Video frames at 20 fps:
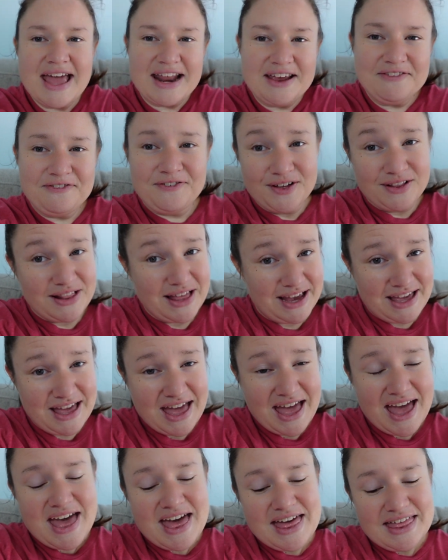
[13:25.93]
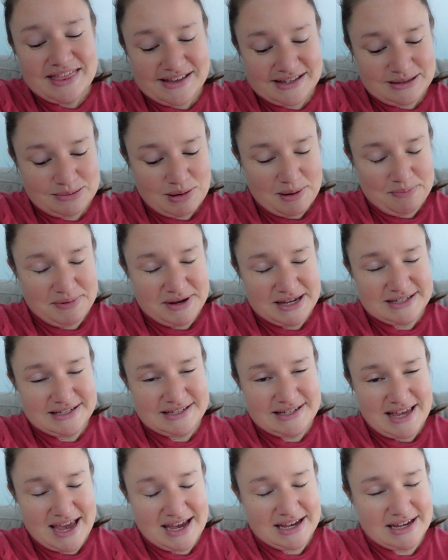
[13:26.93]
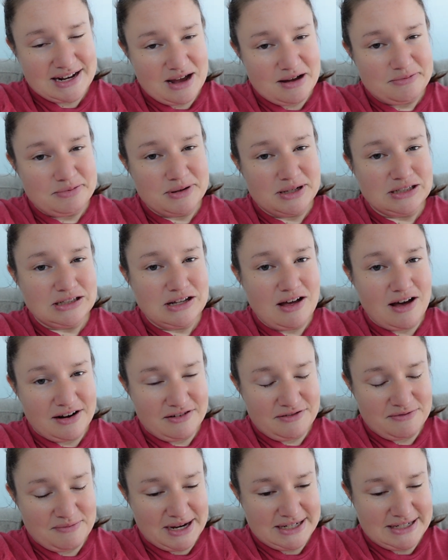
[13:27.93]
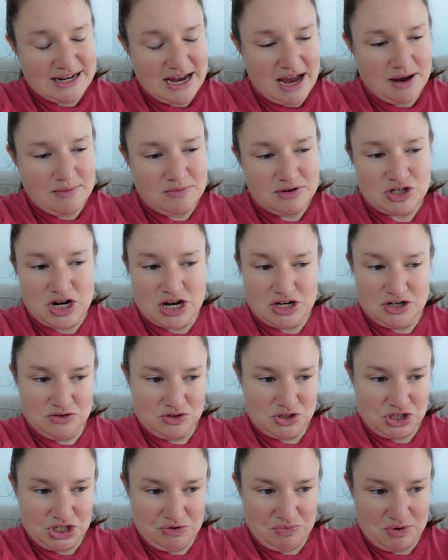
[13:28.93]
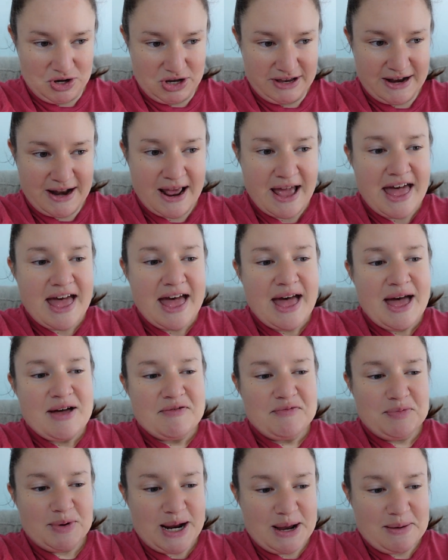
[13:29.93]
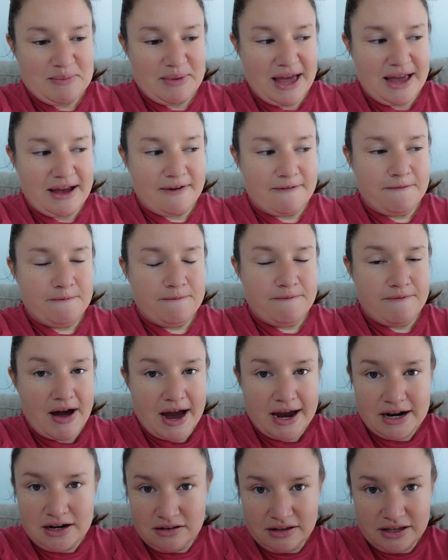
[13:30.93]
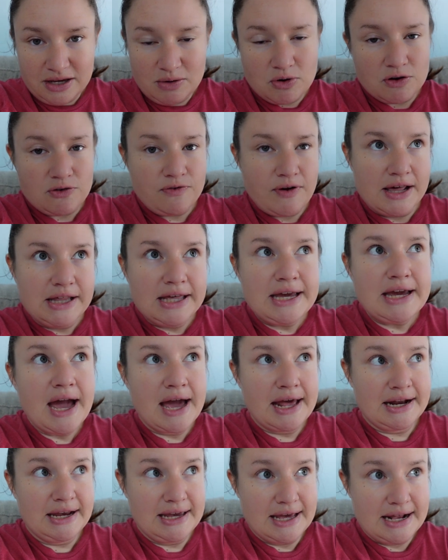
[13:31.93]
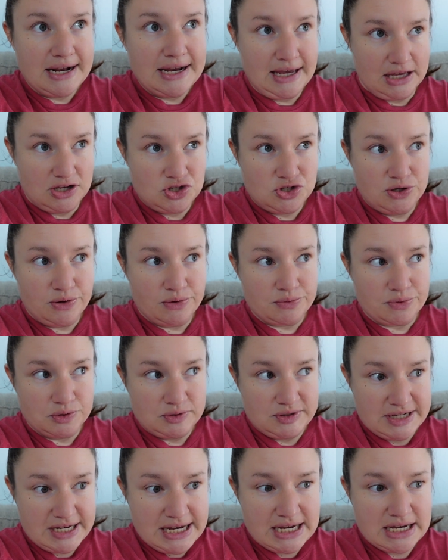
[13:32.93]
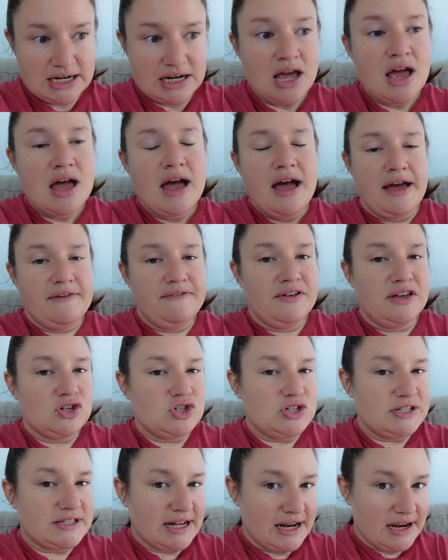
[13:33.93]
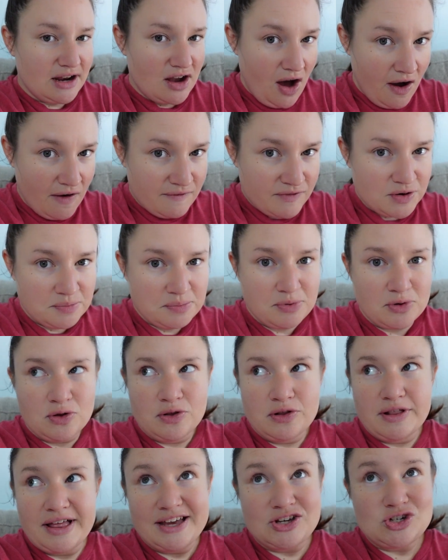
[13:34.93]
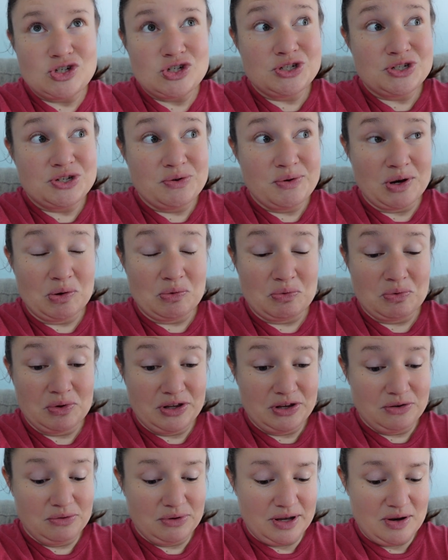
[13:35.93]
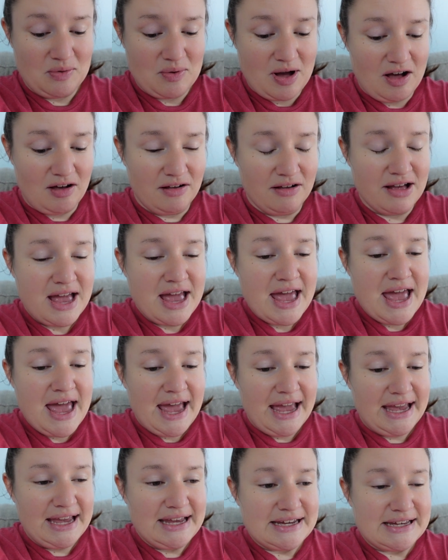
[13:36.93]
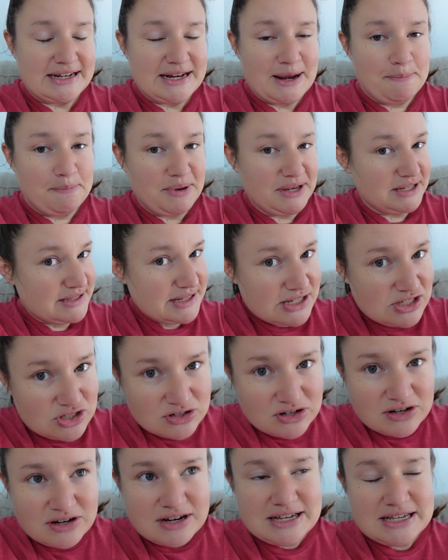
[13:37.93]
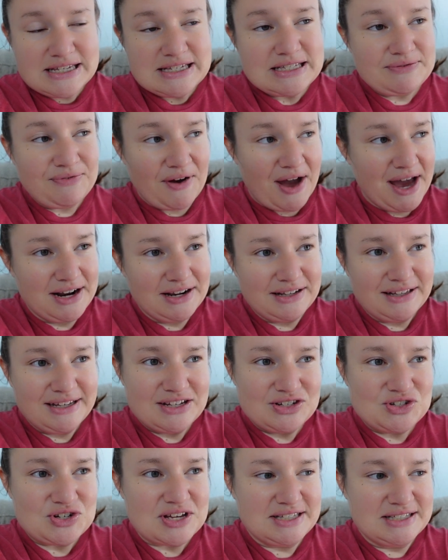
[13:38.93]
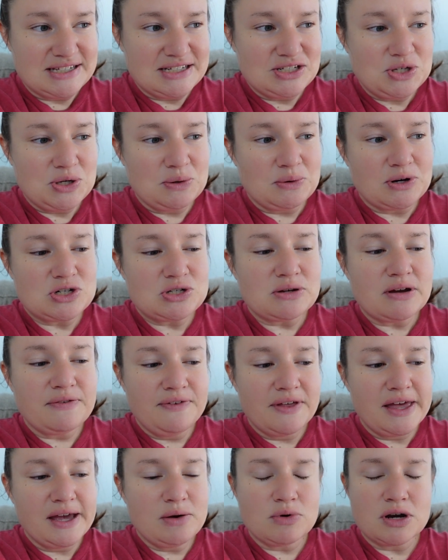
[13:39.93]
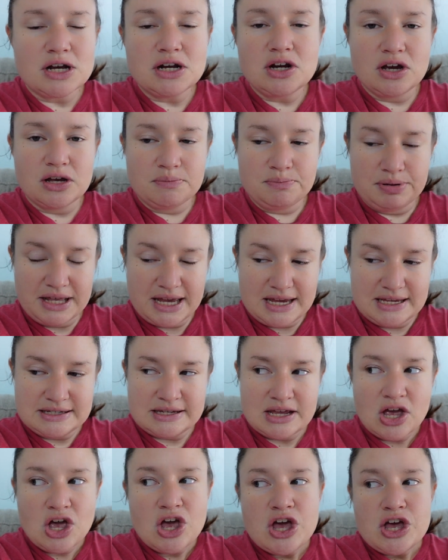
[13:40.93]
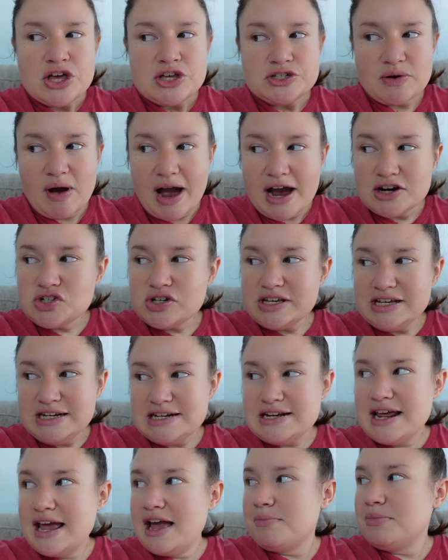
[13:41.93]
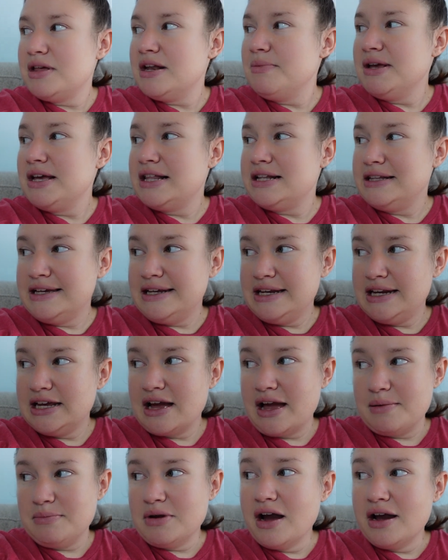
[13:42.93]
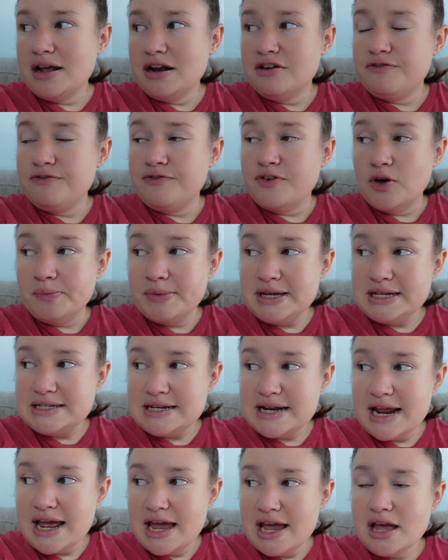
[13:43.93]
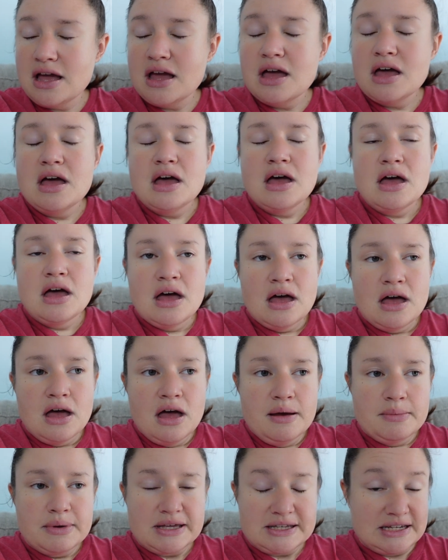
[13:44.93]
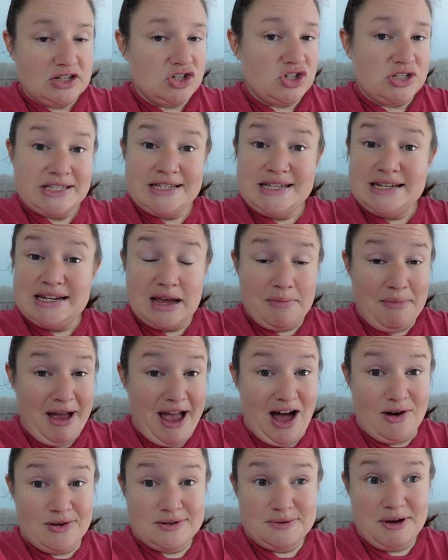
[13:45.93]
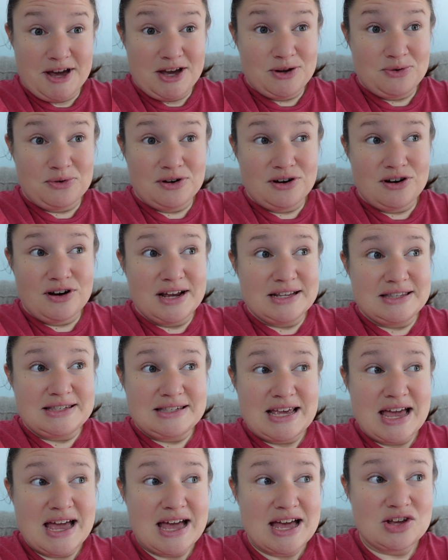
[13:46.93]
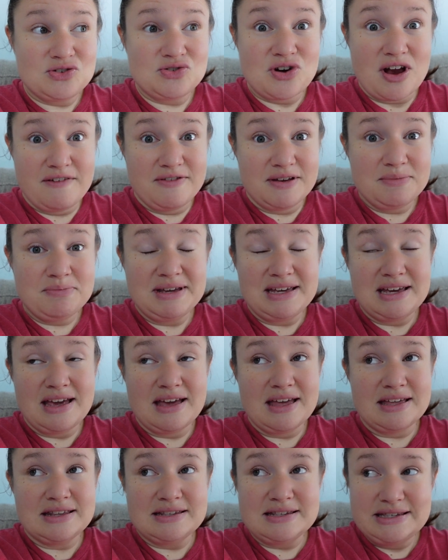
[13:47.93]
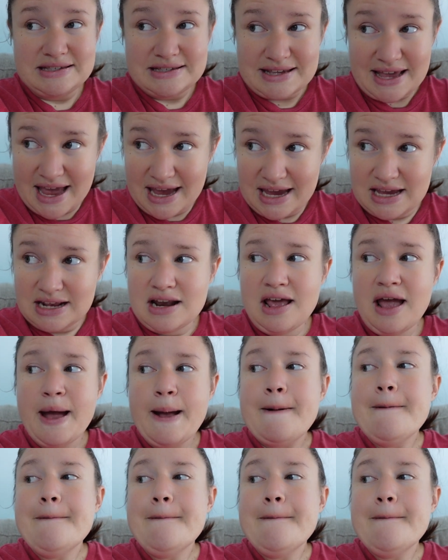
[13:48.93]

And I feel like this puppy has taken up a lot of my time, which I knew she would. But I'm like, finally, we're finally kind of getting into a routine. I feel like she's getting comfortable, like she's doing really, really well. And big sister is finally adjusting to her. So I feel like we're in a good place. So actually today I'm gonna be cleaning. I'm not gonna film it today because I just need to get my house back in order. It's driving me insane.